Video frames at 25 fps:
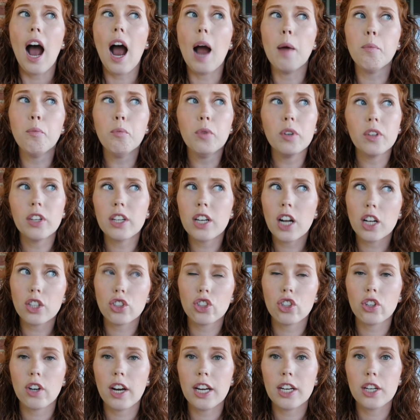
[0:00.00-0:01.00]
I'm really not
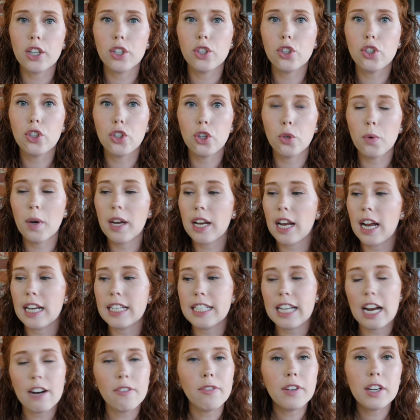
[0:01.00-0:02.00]
sure I could do it. I
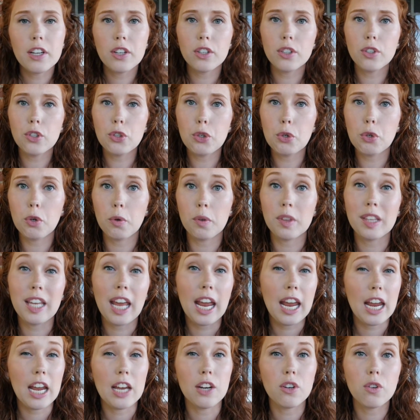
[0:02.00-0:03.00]
definitely couldn't do it with
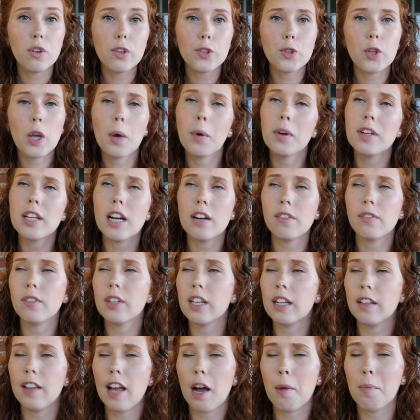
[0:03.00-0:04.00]
candles, so I would
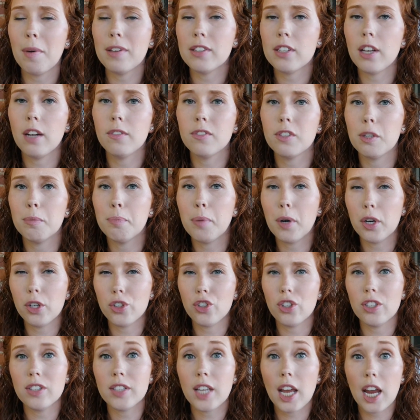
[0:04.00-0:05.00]
definitely allow myself to
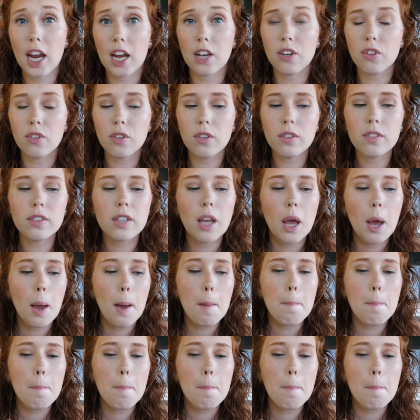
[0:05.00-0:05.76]
purchase candles.